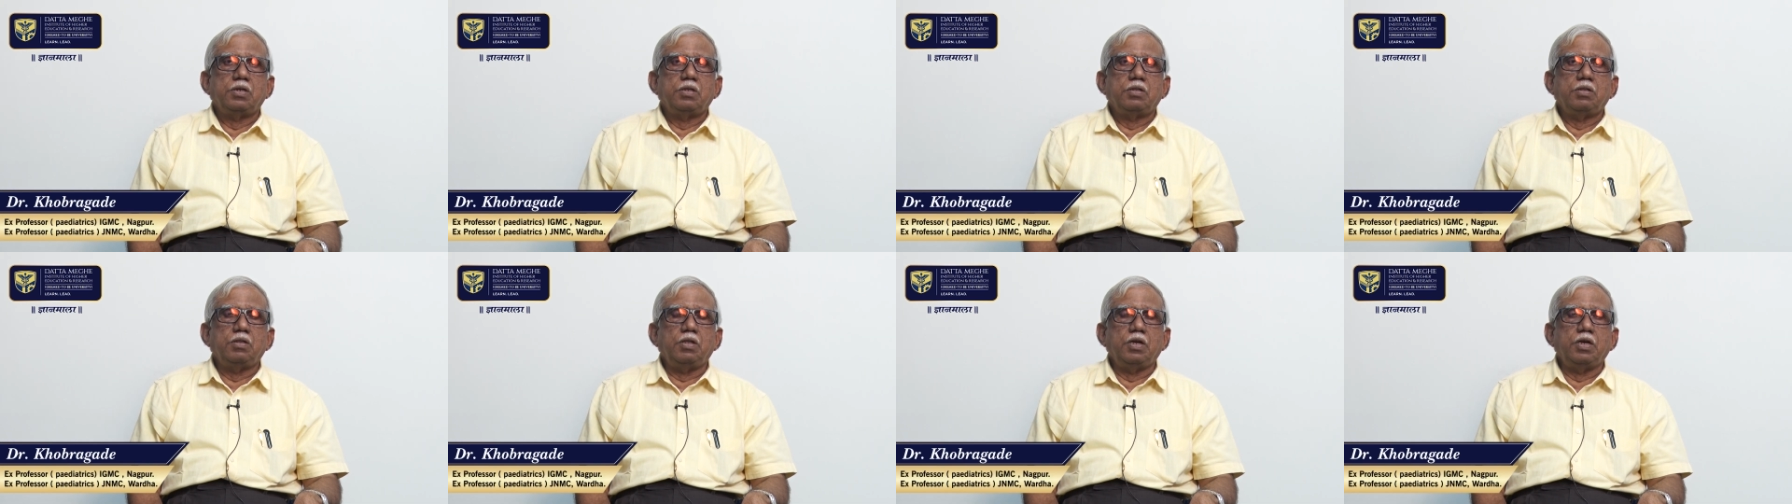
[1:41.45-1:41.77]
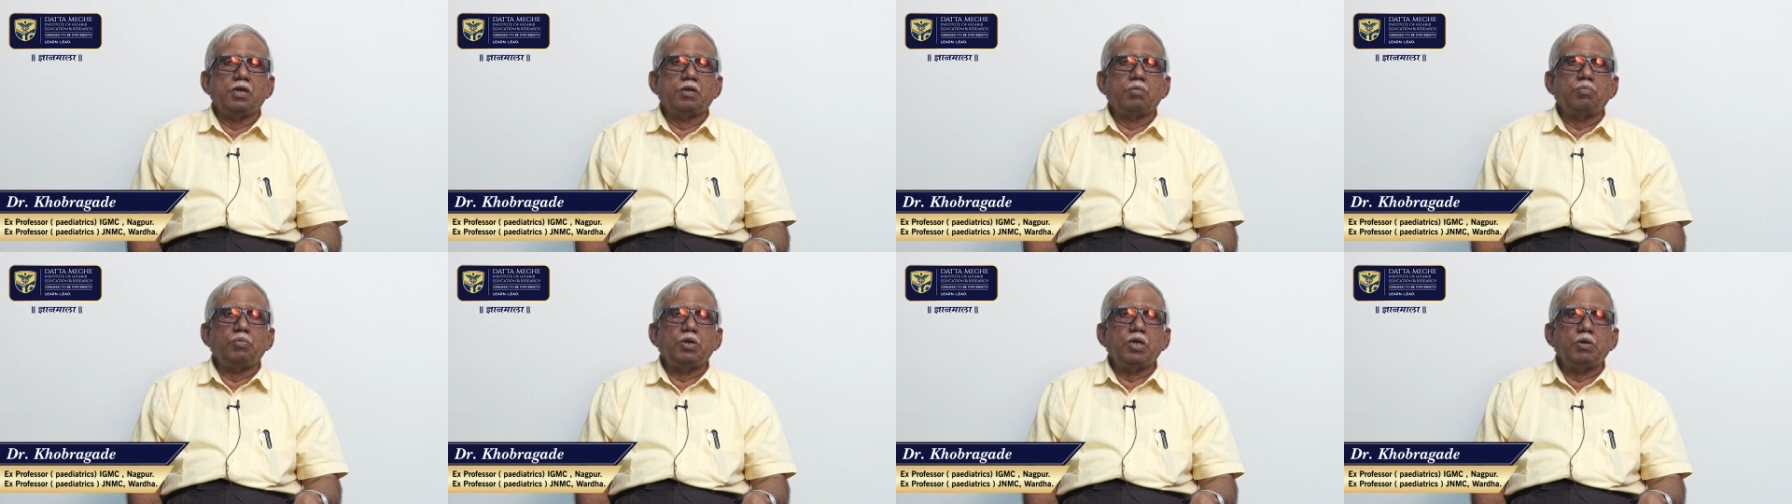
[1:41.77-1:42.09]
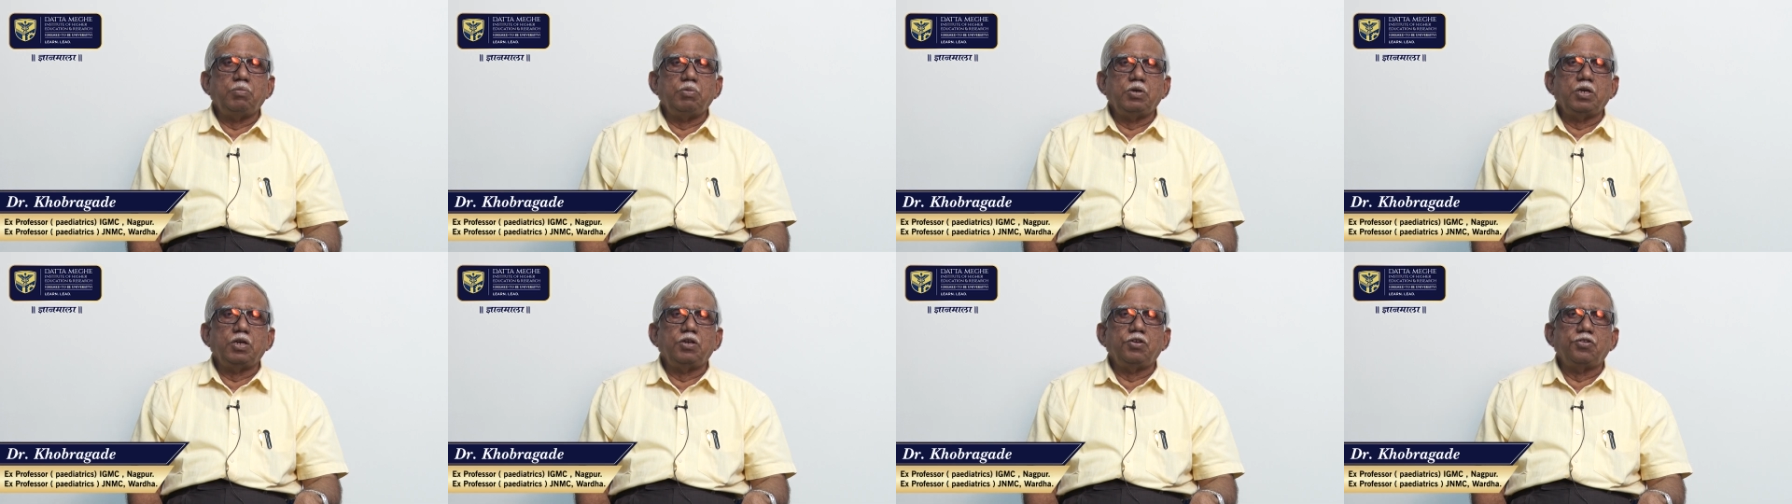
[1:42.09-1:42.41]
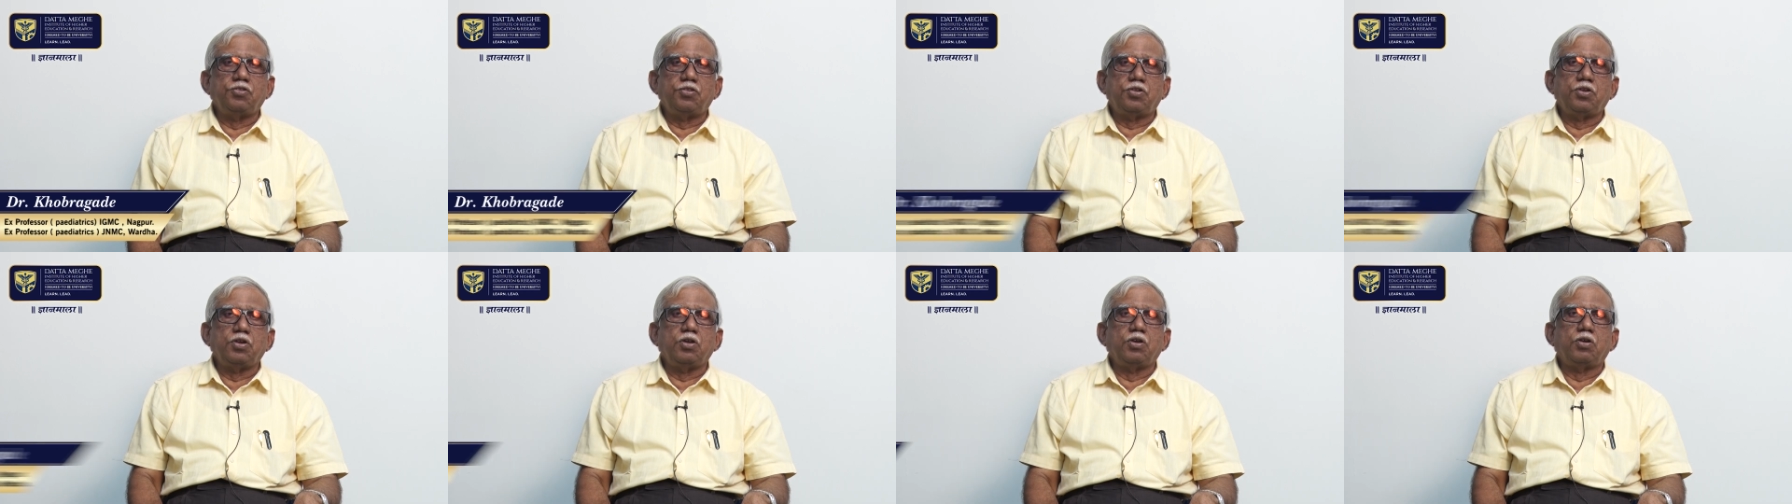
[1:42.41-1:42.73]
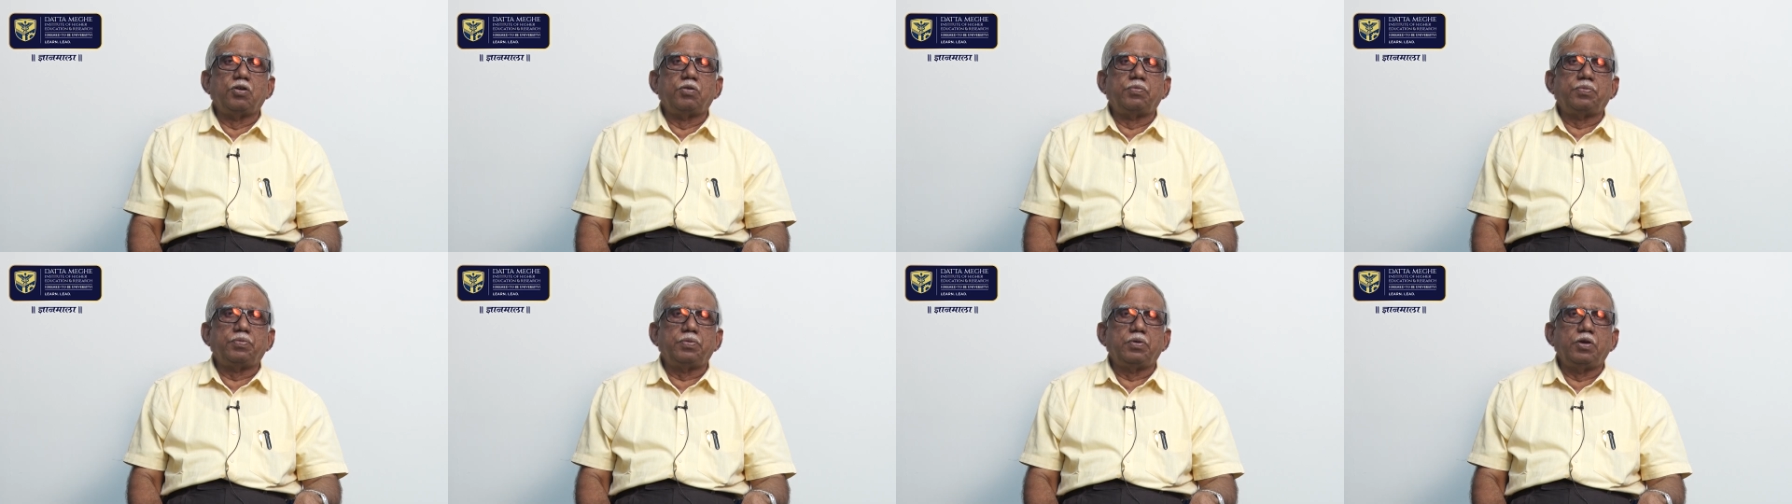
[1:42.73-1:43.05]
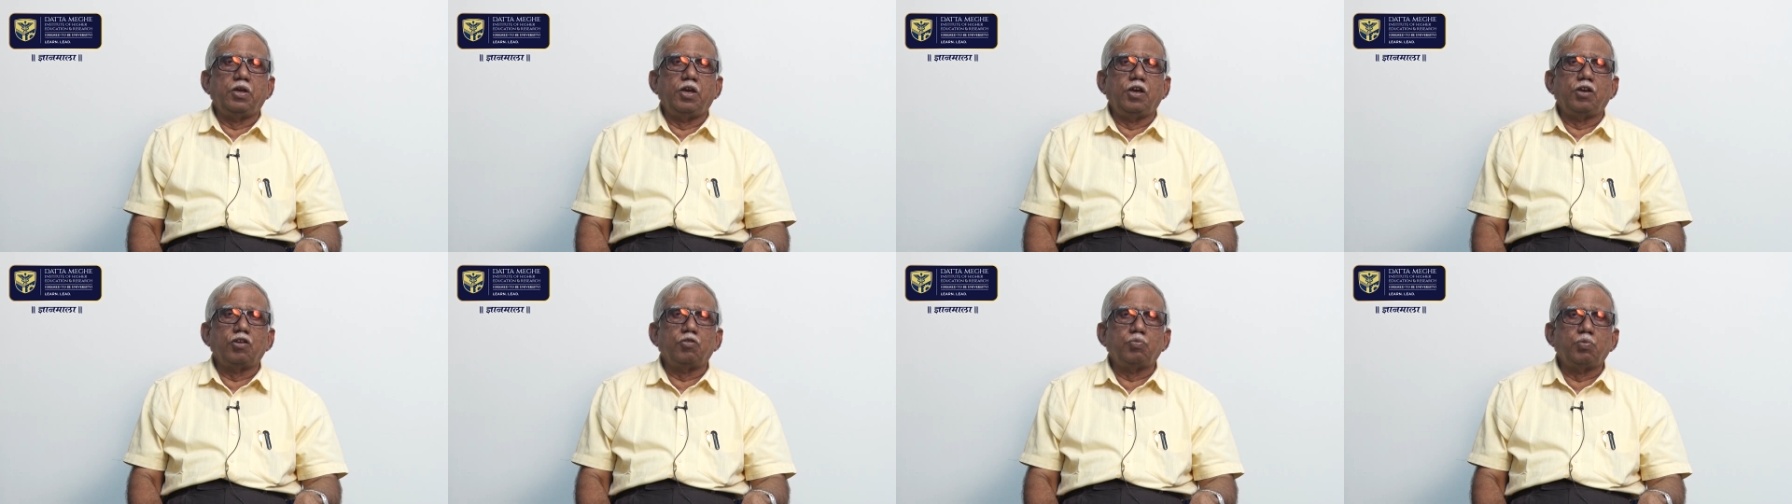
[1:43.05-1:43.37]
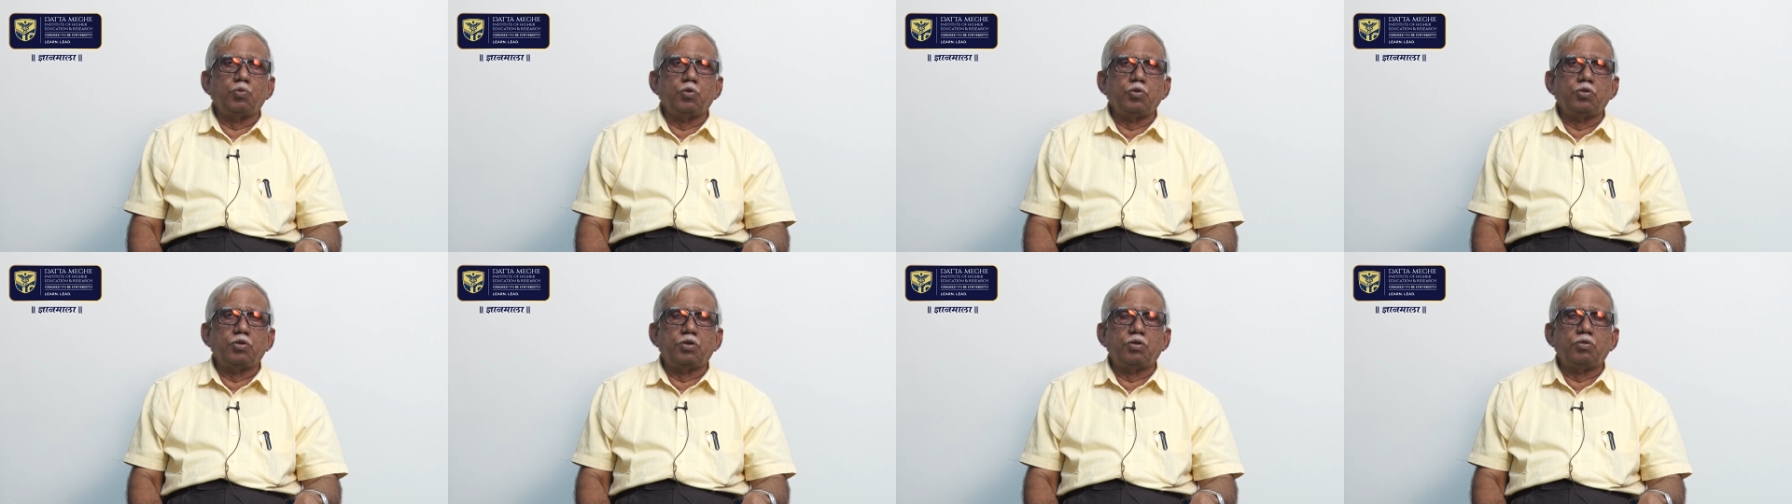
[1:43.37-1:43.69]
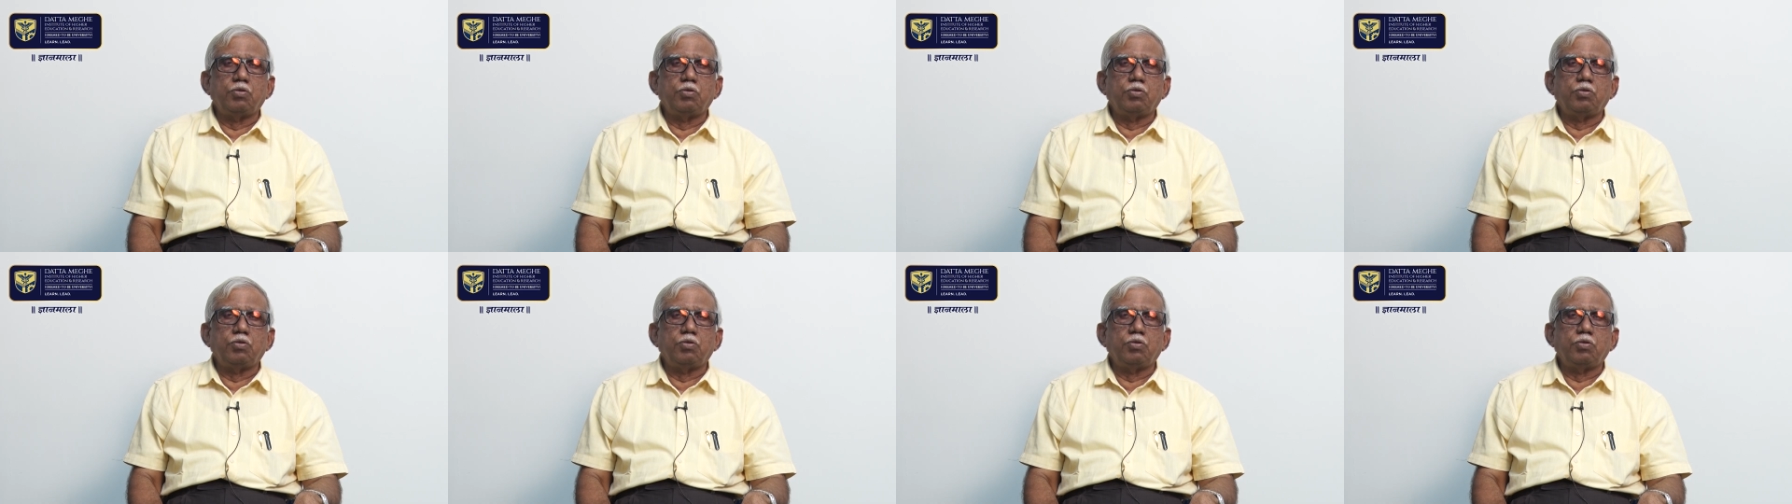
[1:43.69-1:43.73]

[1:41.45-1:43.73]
There may be a history of exposure